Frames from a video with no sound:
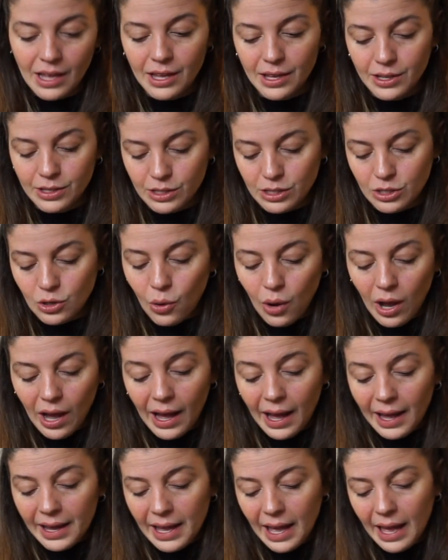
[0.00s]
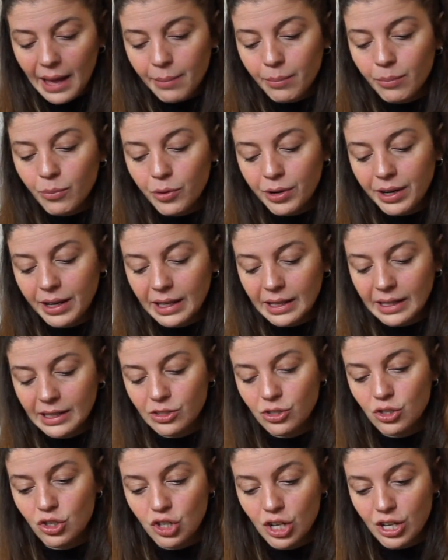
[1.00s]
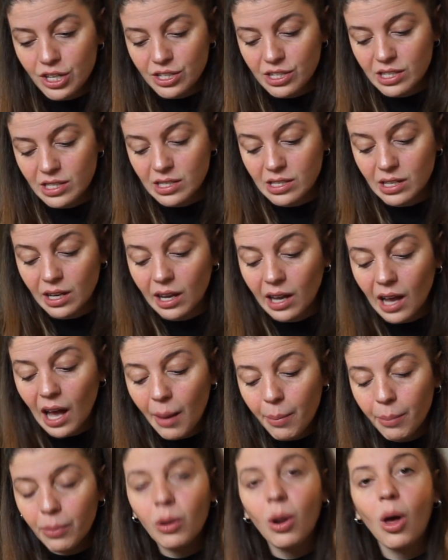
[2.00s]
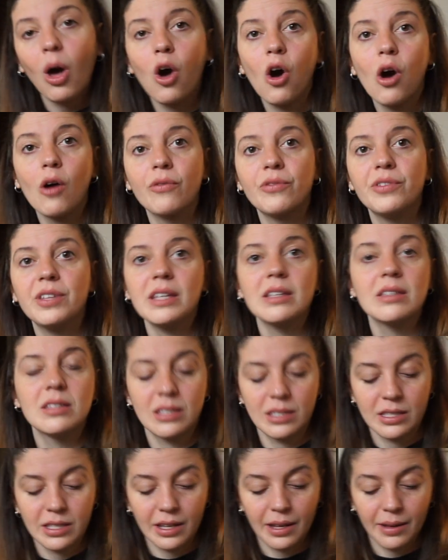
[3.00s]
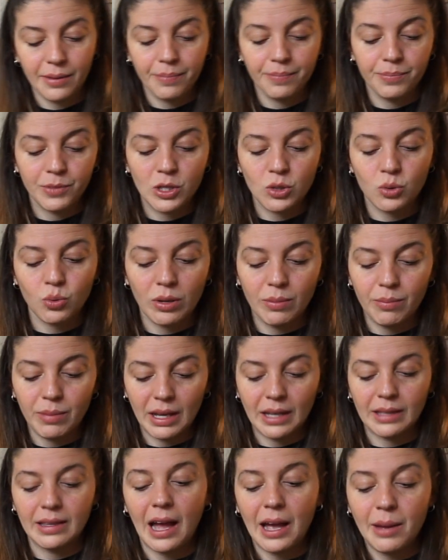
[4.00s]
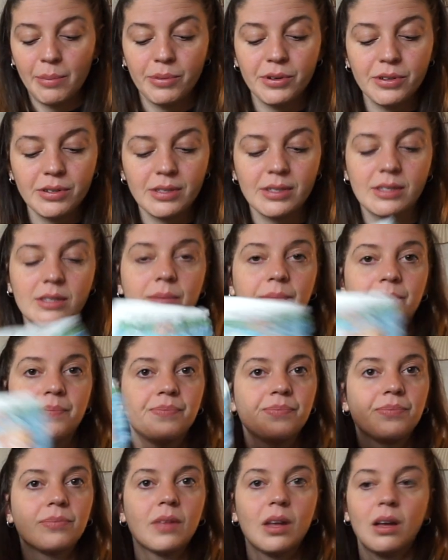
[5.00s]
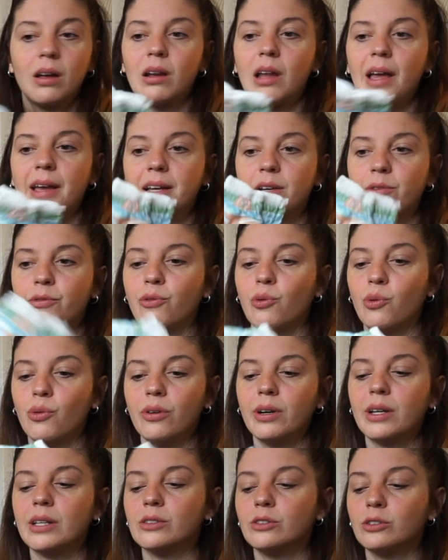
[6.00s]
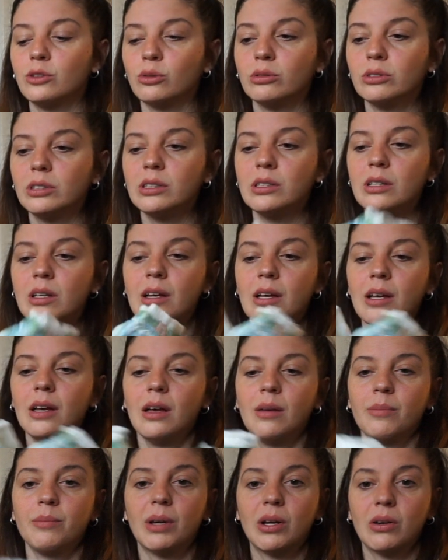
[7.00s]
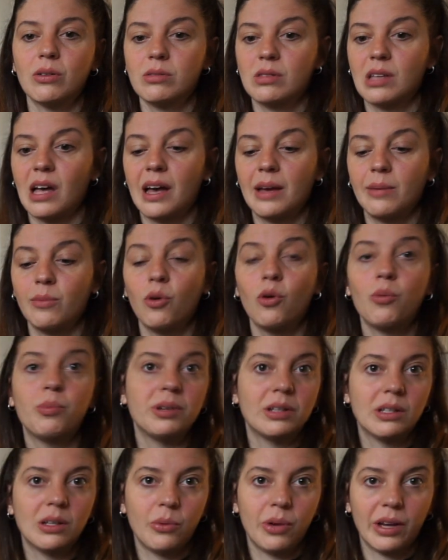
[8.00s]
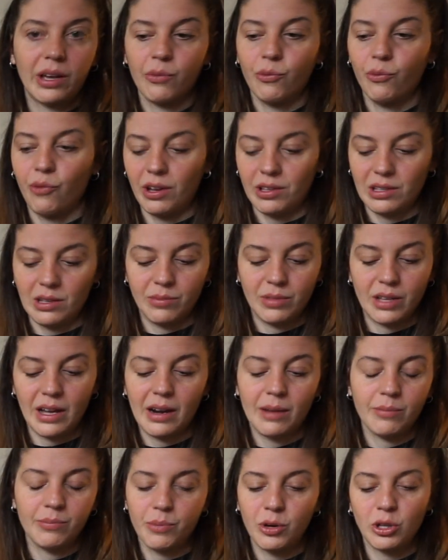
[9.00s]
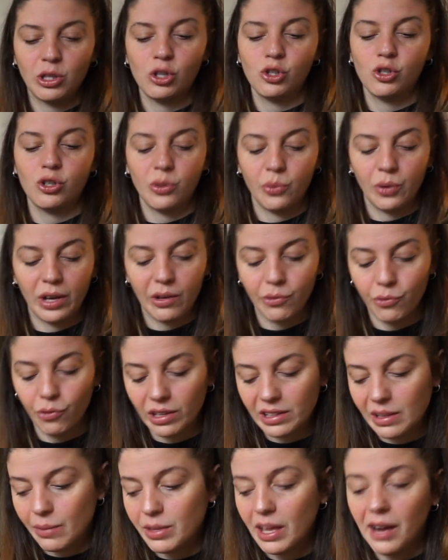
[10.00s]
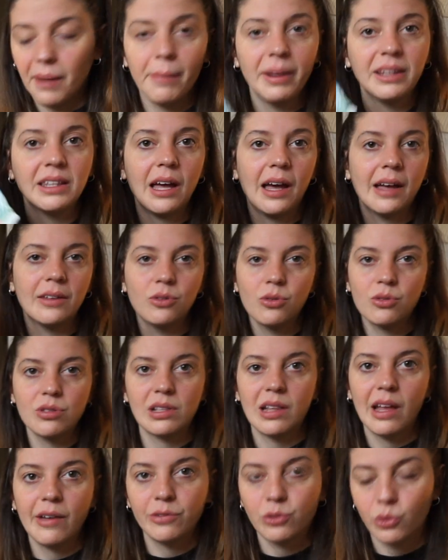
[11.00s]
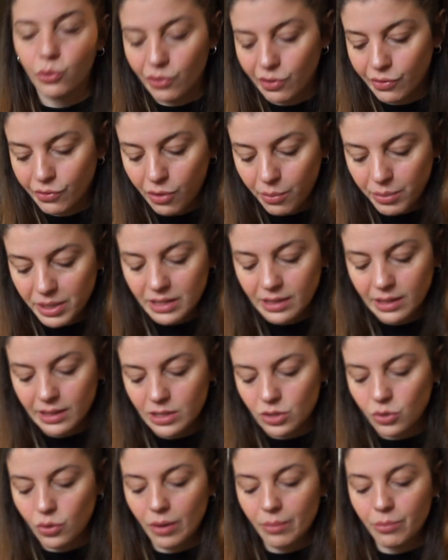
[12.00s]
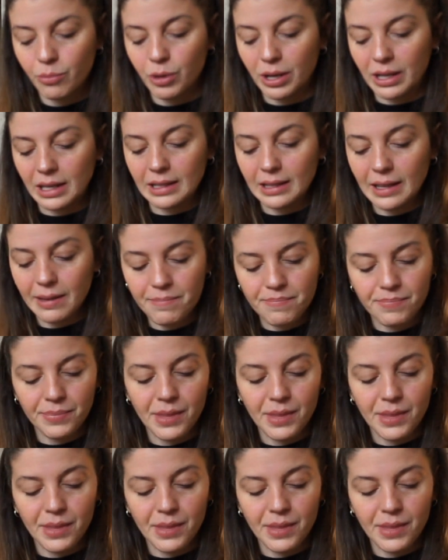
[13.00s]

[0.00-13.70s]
So I am bringing just a couple of these swimming diapers, like 4 in total, because I'm hoping that we can find them there. I'm pretty sure that we can find them there, but I had those left over from Italy, so I'm bringing them.